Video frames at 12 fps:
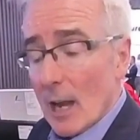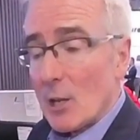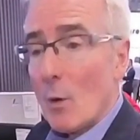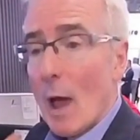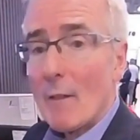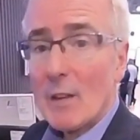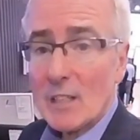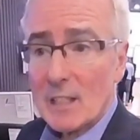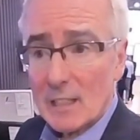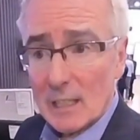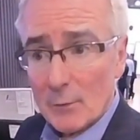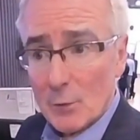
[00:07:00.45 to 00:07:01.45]
and you have
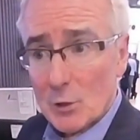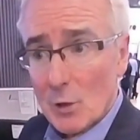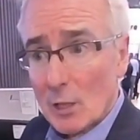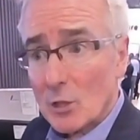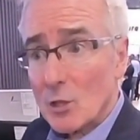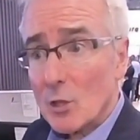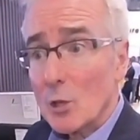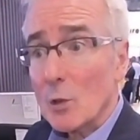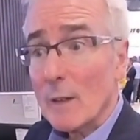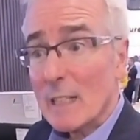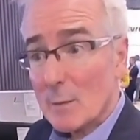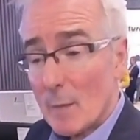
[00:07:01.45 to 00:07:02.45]
existing infrastructure
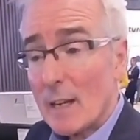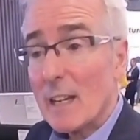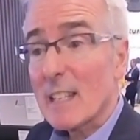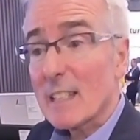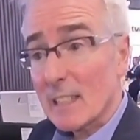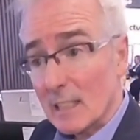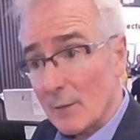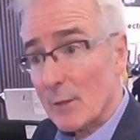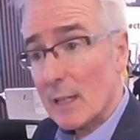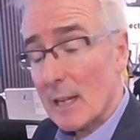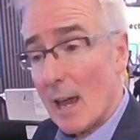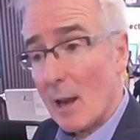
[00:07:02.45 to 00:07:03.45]
you've expended a
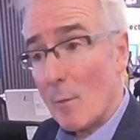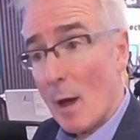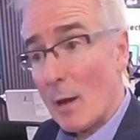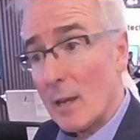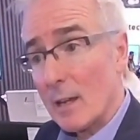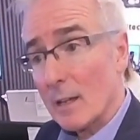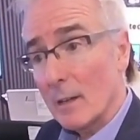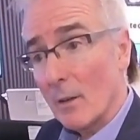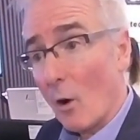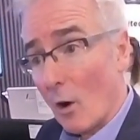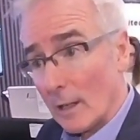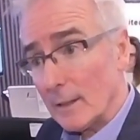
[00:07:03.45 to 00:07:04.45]
significant amount of money
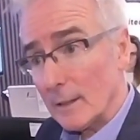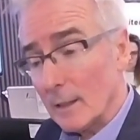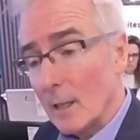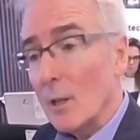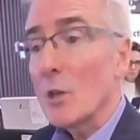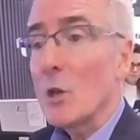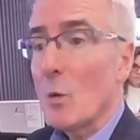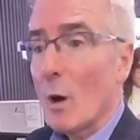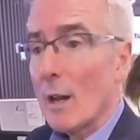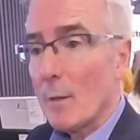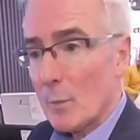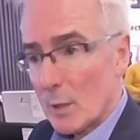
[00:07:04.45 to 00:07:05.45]
on, you
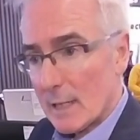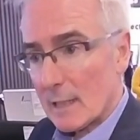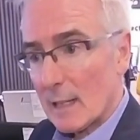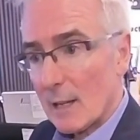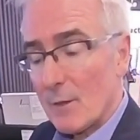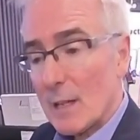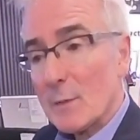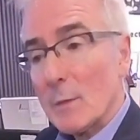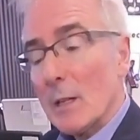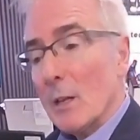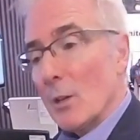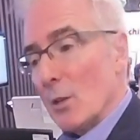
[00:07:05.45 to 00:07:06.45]
want to protect that
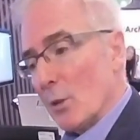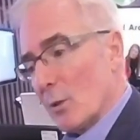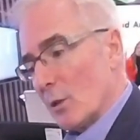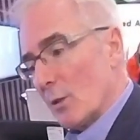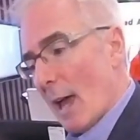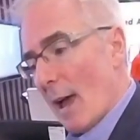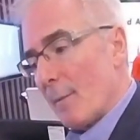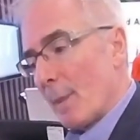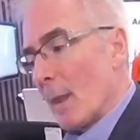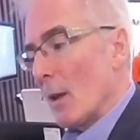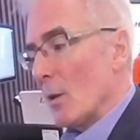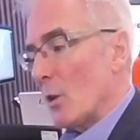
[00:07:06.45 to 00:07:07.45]
investment, you can do that.
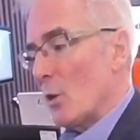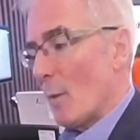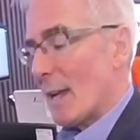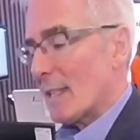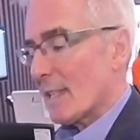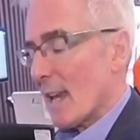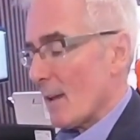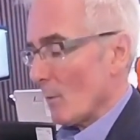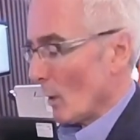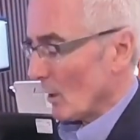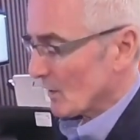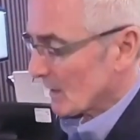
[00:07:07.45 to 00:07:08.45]
You might say,
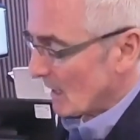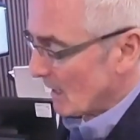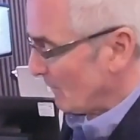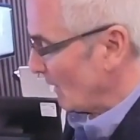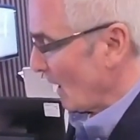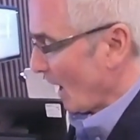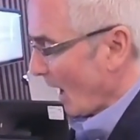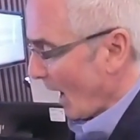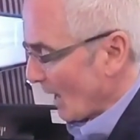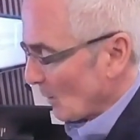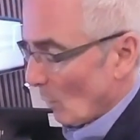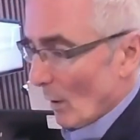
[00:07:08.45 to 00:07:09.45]
well, Steve,
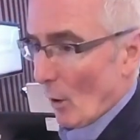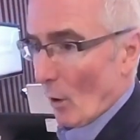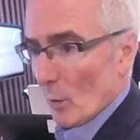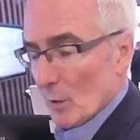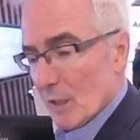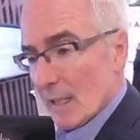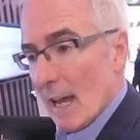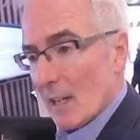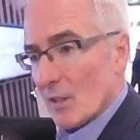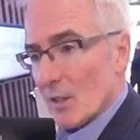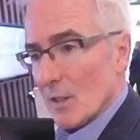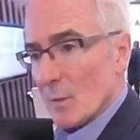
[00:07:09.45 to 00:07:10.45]
I don't want all those
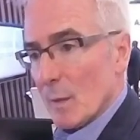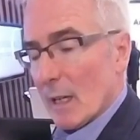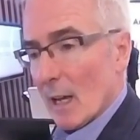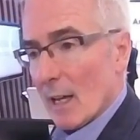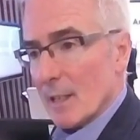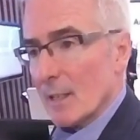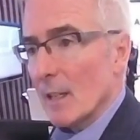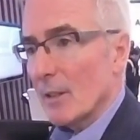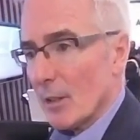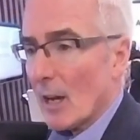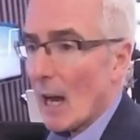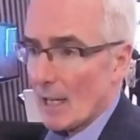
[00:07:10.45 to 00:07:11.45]
connections because
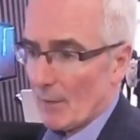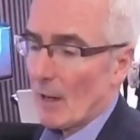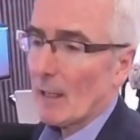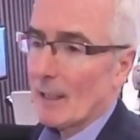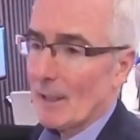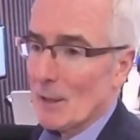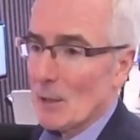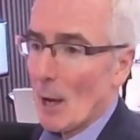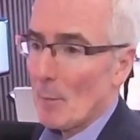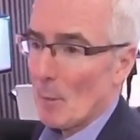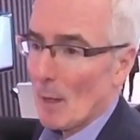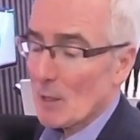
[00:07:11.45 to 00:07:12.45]
they're kind of ugly on the
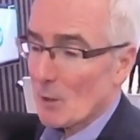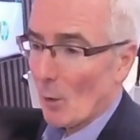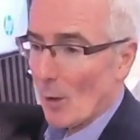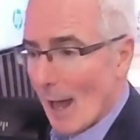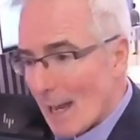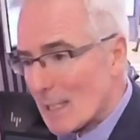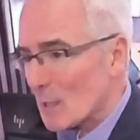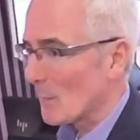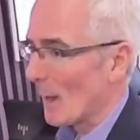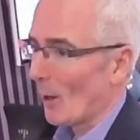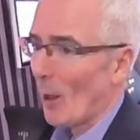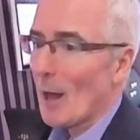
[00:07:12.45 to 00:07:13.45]
top of my store and I just
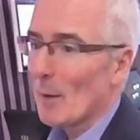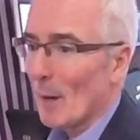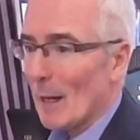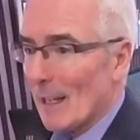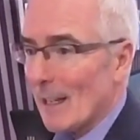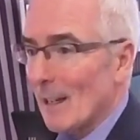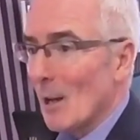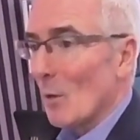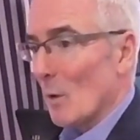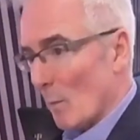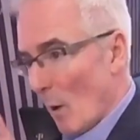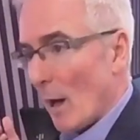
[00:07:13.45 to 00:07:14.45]
spent a lot of money
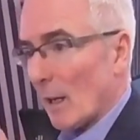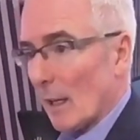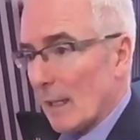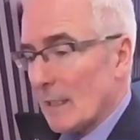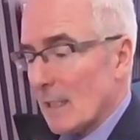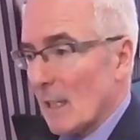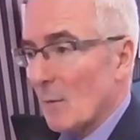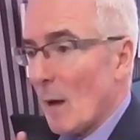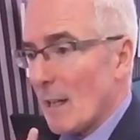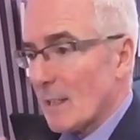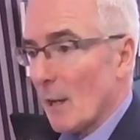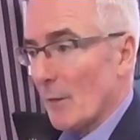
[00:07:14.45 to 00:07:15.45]
remodeling to give
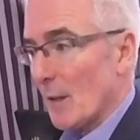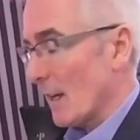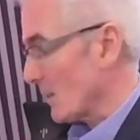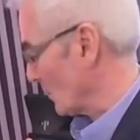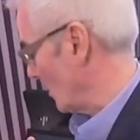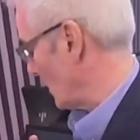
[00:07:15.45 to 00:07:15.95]
myself a nice